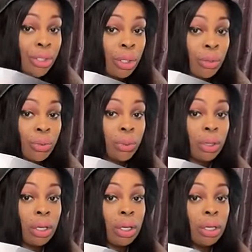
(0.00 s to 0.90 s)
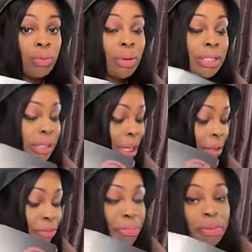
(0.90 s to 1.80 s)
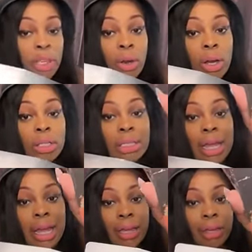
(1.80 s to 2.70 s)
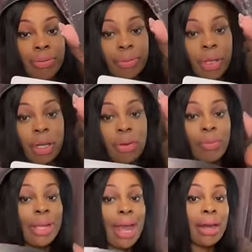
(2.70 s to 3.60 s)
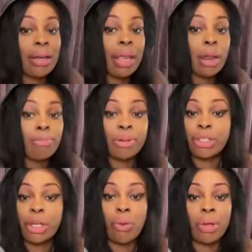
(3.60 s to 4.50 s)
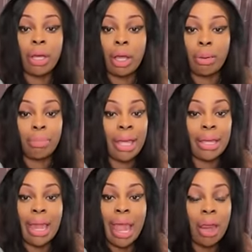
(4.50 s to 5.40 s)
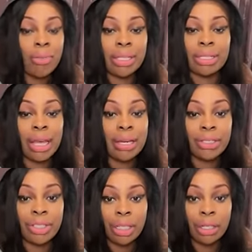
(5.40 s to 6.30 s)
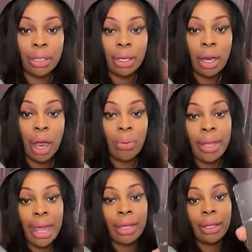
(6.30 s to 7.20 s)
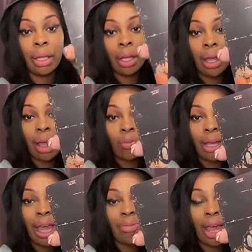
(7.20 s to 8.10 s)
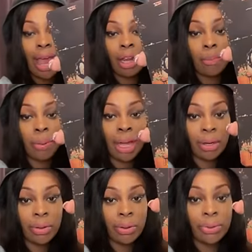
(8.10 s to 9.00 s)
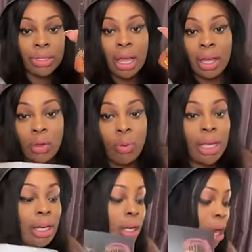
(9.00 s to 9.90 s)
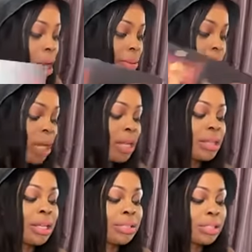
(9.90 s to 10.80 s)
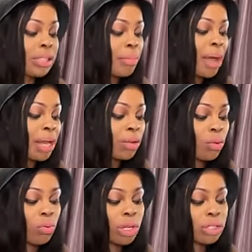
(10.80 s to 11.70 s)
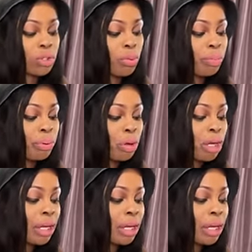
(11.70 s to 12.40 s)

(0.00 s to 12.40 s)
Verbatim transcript: you receive pure love. We got an Emperor showing up, big Aries energy, okay? And we have the Eight of Pentacles, Queen of Cups. This is somebody who wants to put